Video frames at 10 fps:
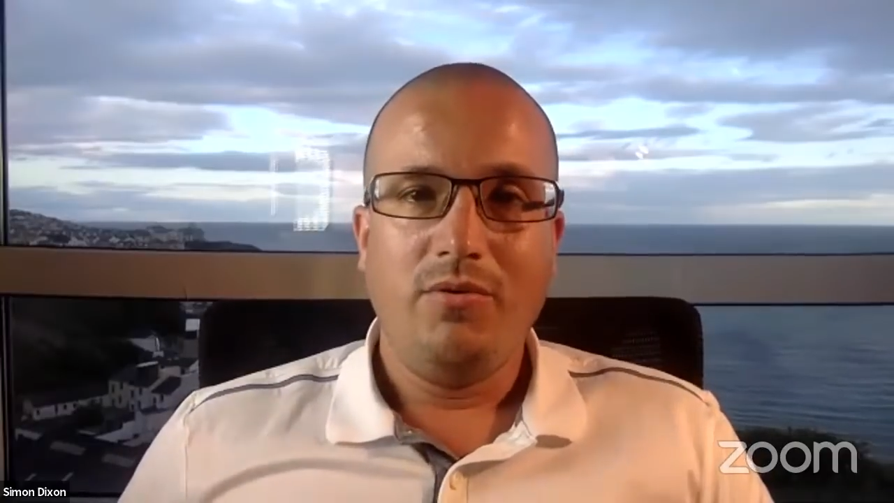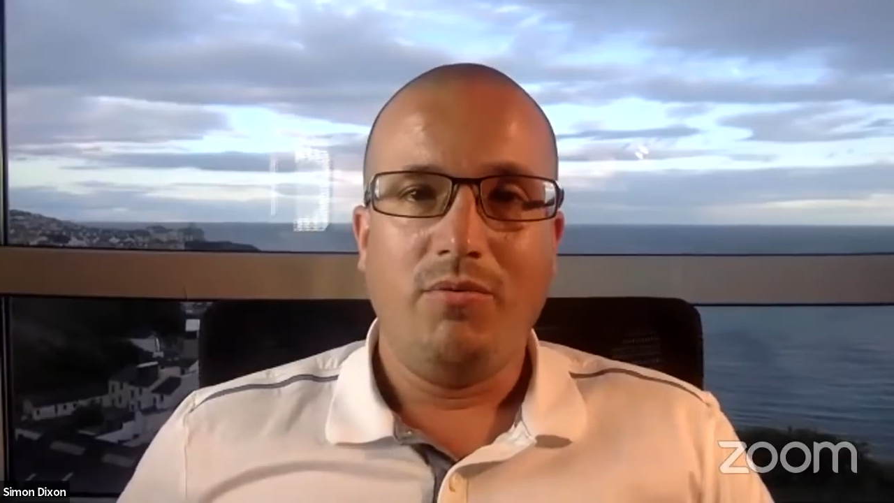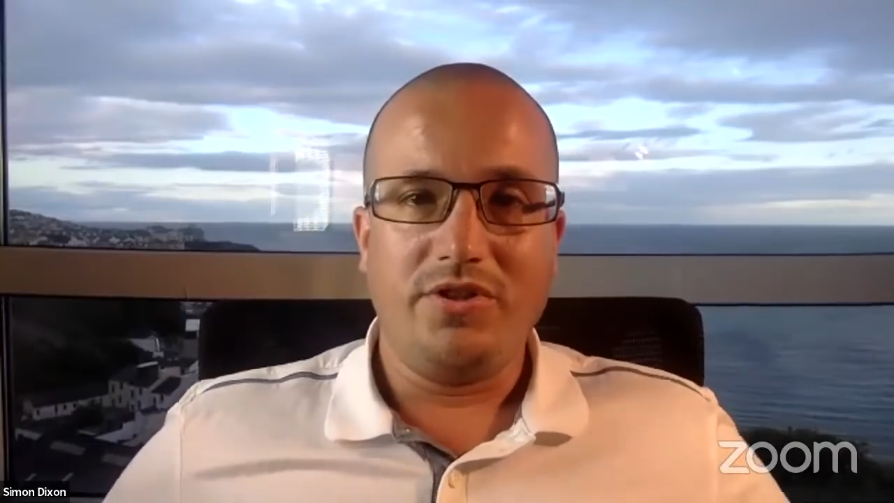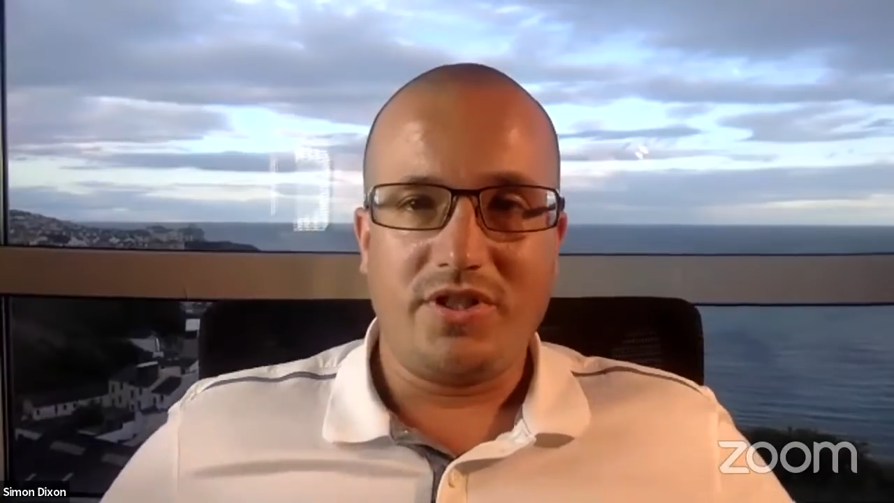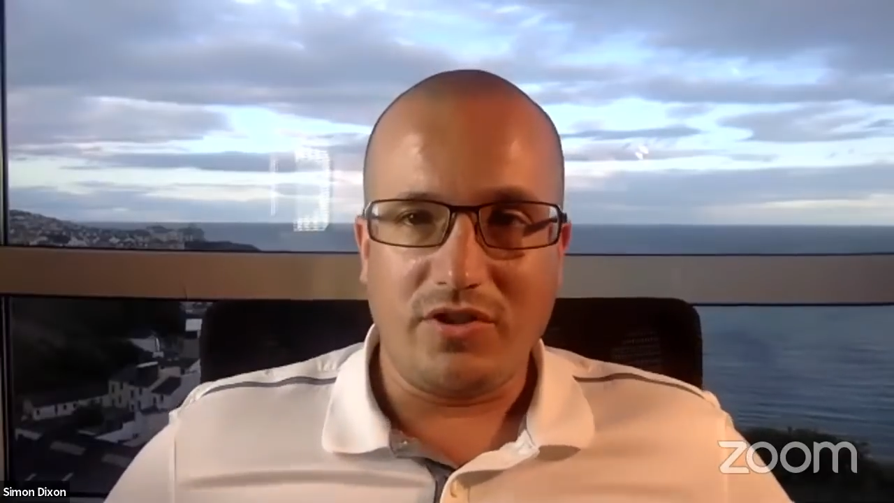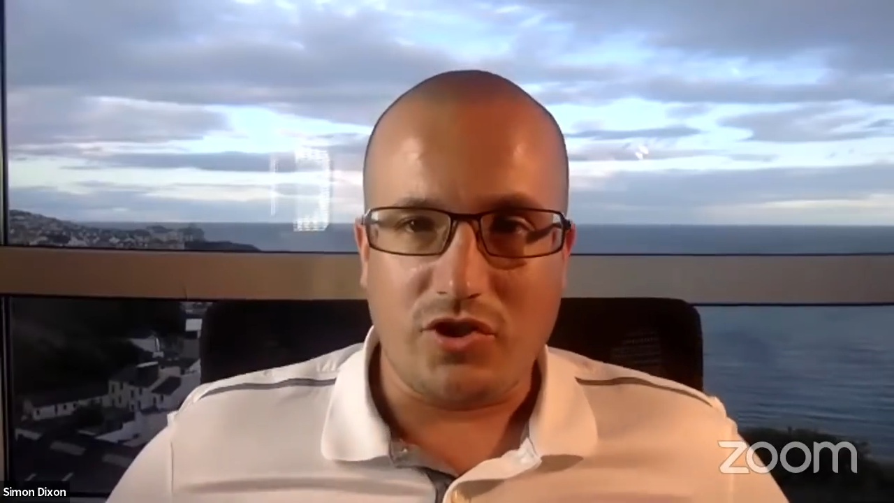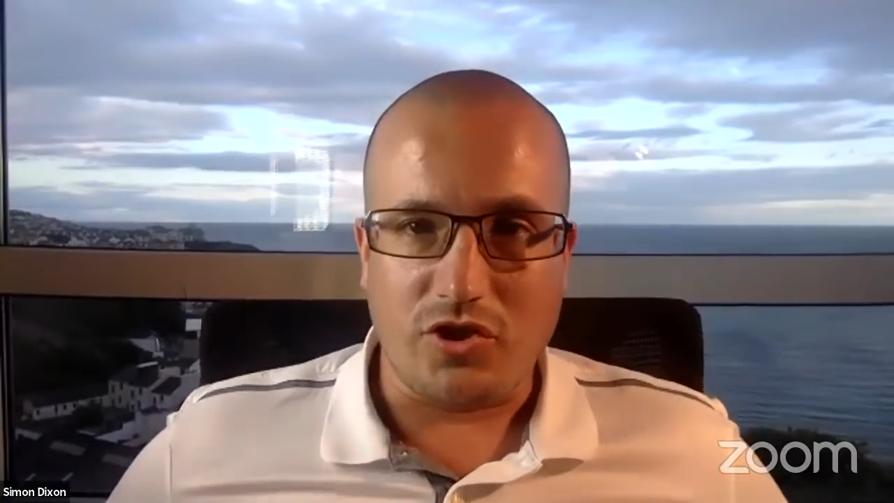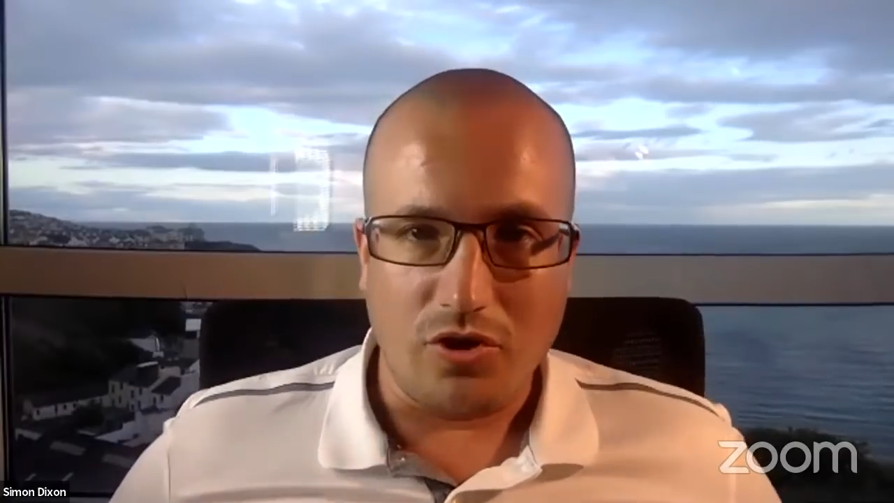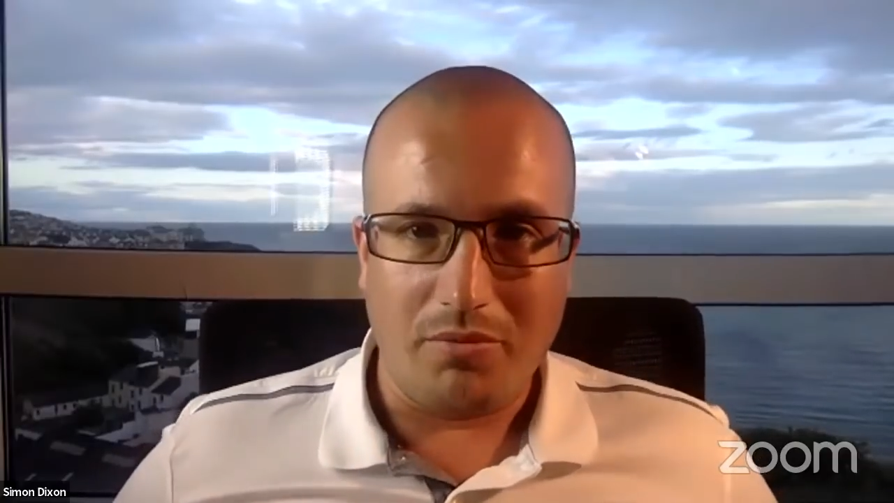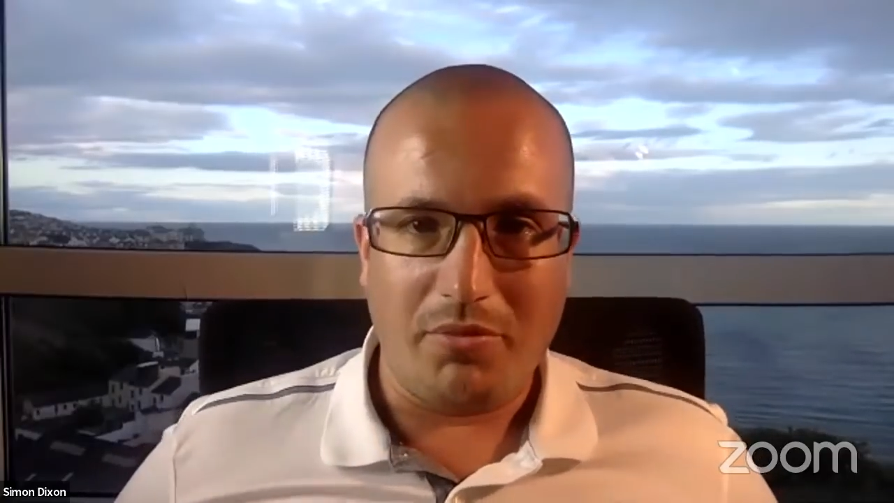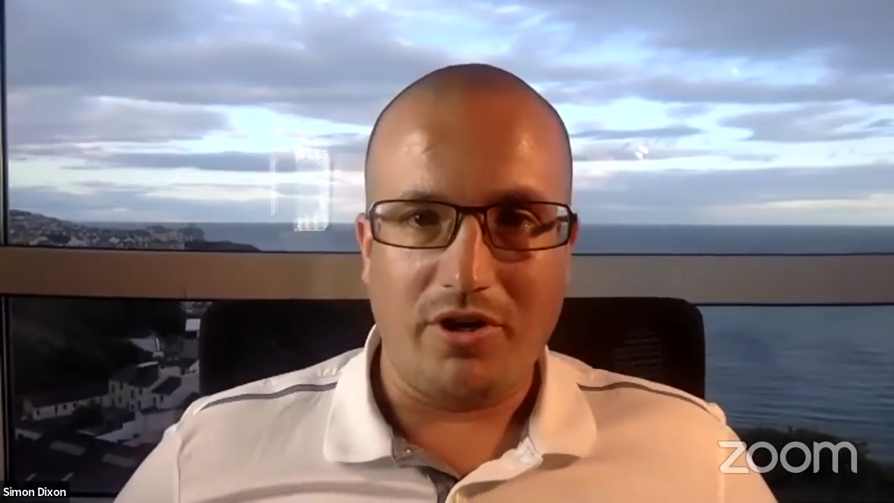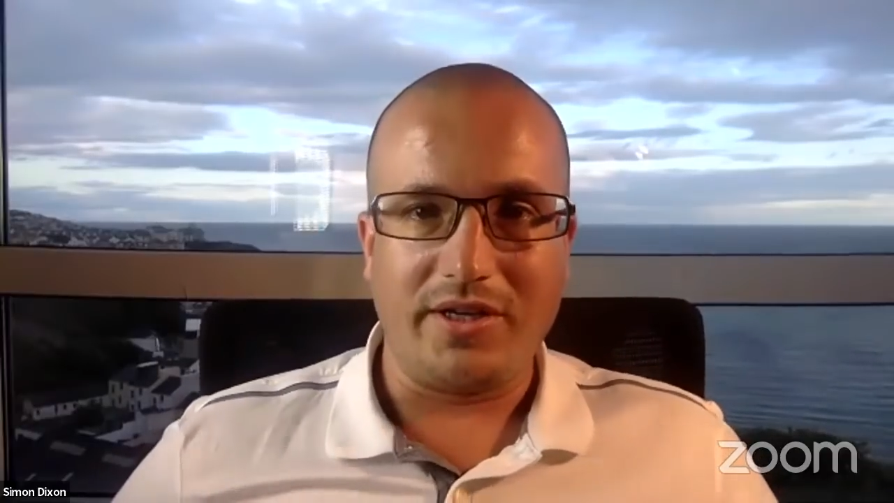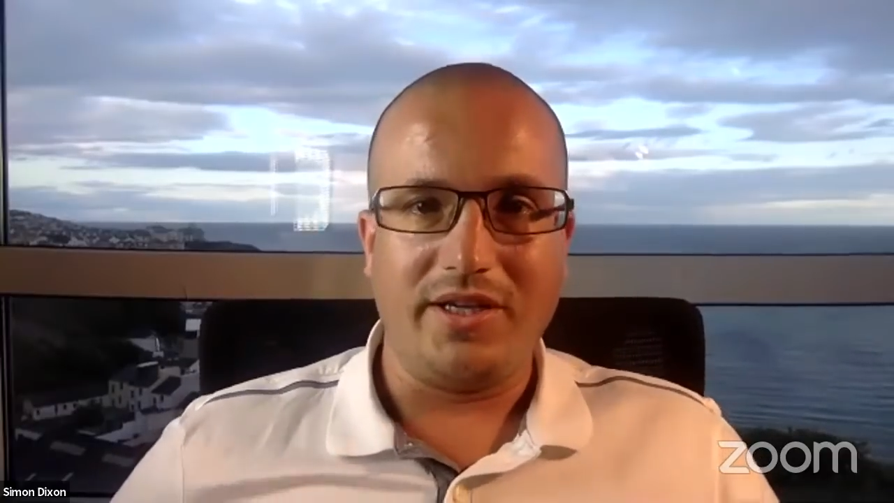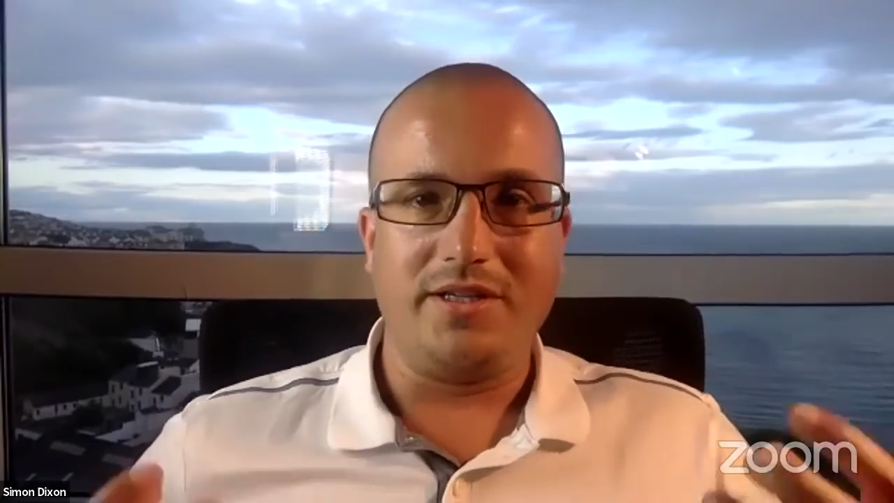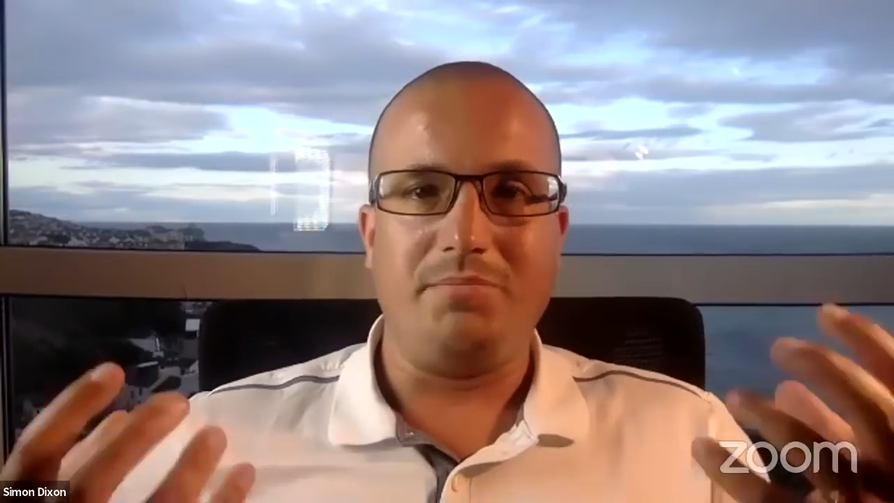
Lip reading: was stock markets